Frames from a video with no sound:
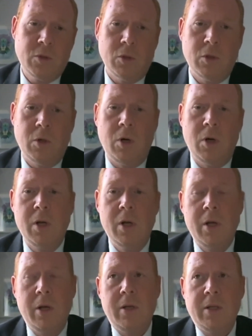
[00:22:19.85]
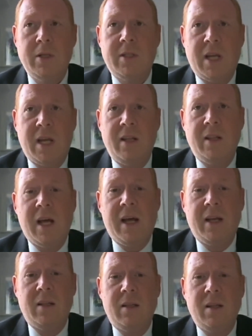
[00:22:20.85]
So saying
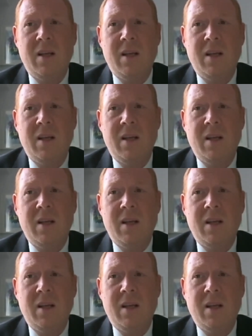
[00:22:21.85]
that,